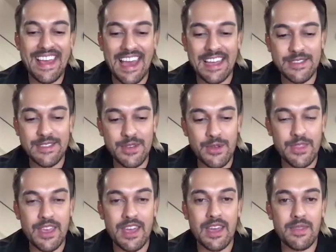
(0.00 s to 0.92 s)
so
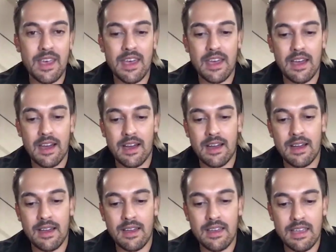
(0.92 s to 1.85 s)
that that uh,
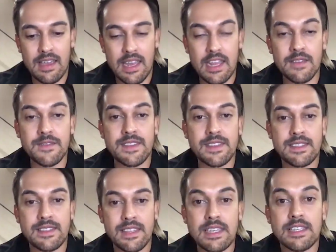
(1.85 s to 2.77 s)
N F
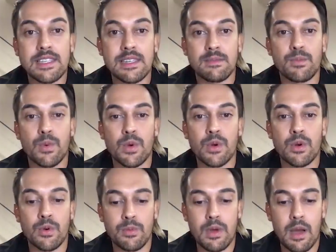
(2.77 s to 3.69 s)
C chip will
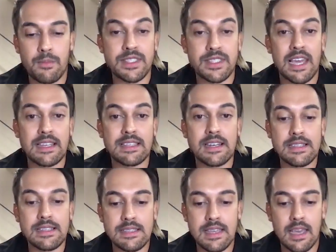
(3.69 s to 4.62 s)
uh, protect us,
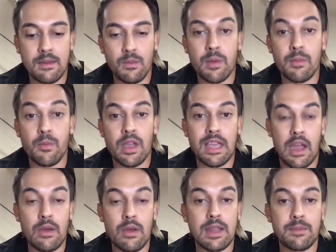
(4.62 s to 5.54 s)
and we're we're
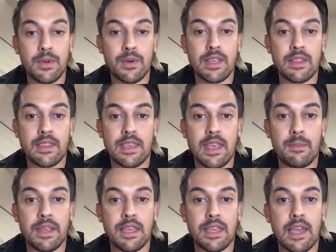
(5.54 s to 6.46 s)
currently building the
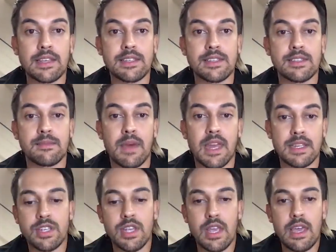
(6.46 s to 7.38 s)
application to manage
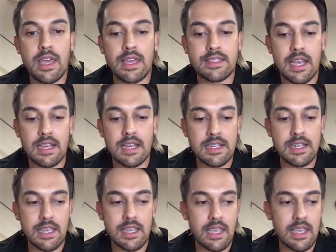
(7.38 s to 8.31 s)
that. It
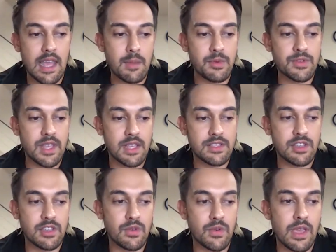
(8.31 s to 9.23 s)
actually enables us to
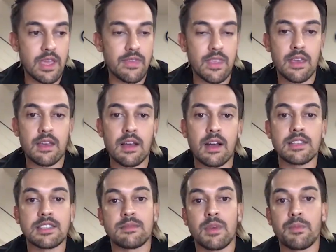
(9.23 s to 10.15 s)
create the
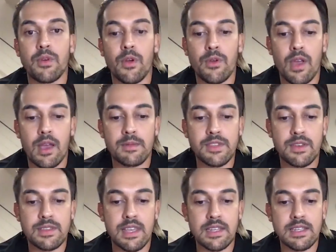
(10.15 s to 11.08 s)
customer program. So
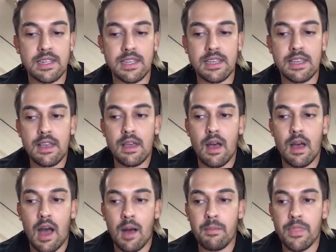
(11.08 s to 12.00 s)
essentially, um, the